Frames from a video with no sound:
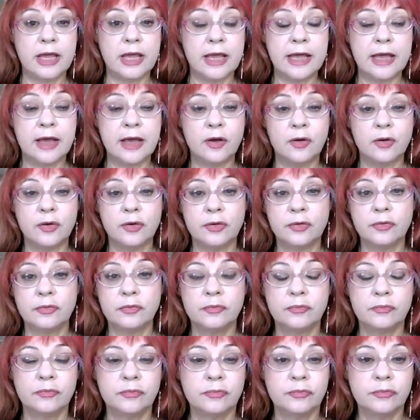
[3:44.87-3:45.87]
our
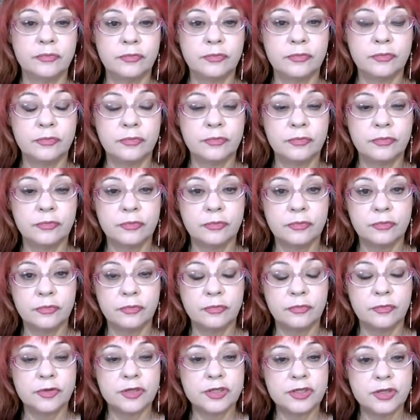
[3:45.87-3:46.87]

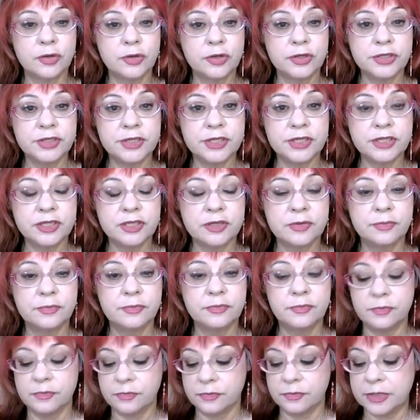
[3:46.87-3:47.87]
solar
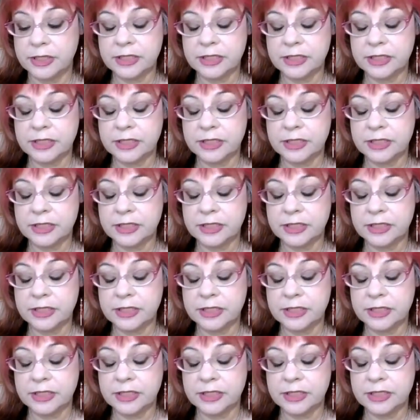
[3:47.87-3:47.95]
system